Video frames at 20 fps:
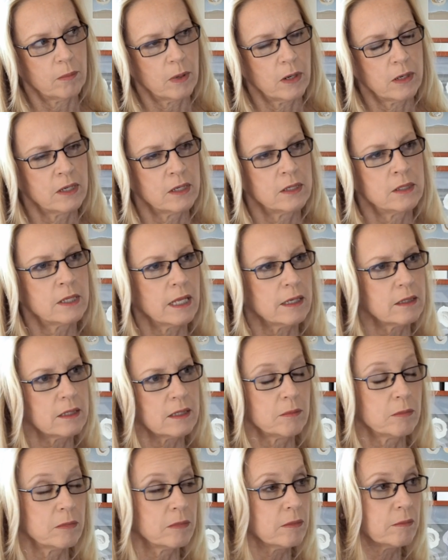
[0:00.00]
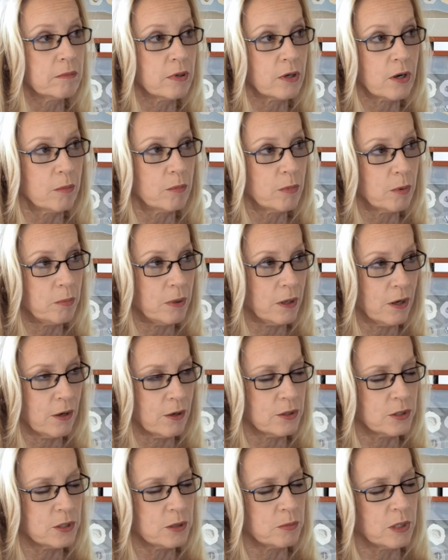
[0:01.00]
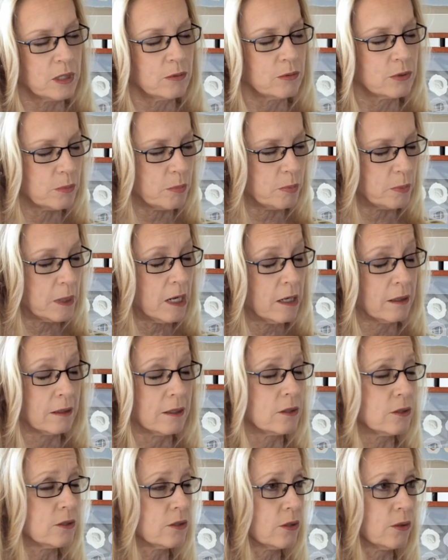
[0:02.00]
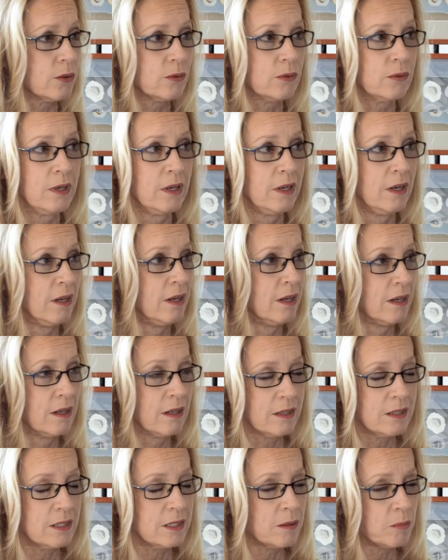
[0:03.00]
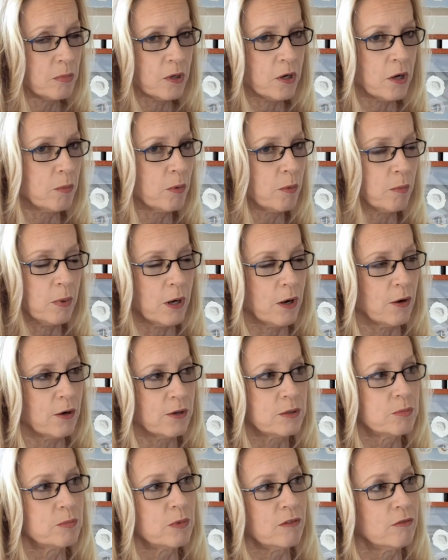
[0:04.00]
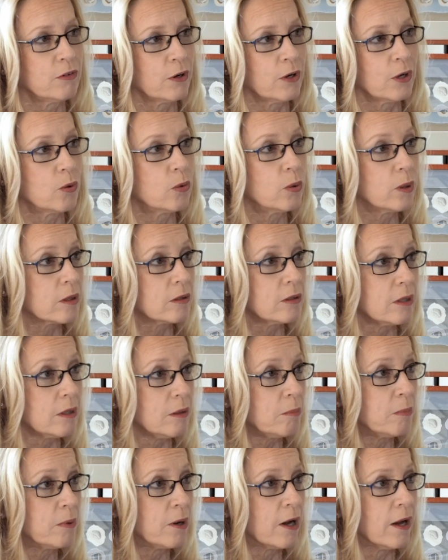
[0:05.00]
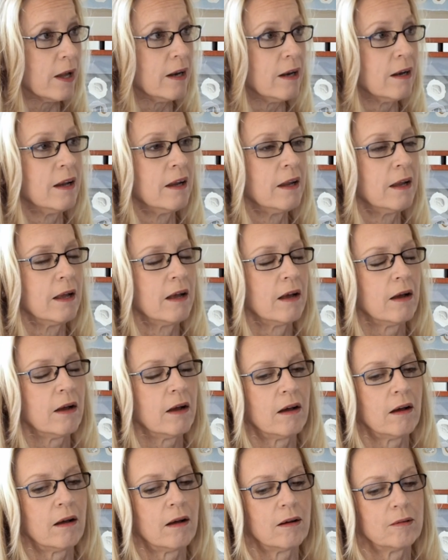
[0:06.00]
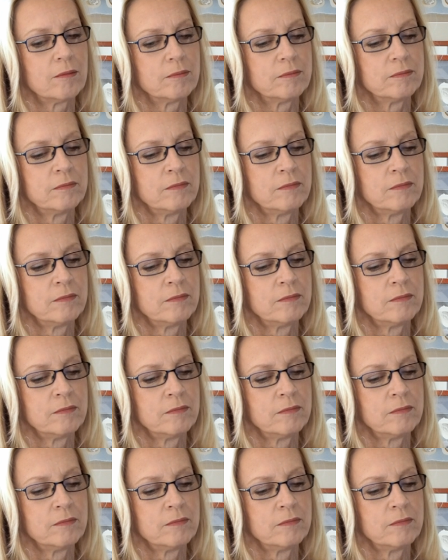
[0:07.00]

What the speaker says: That didn't become apparent to me. He was a pilot, so that didn't become apparent to me very quickly, but I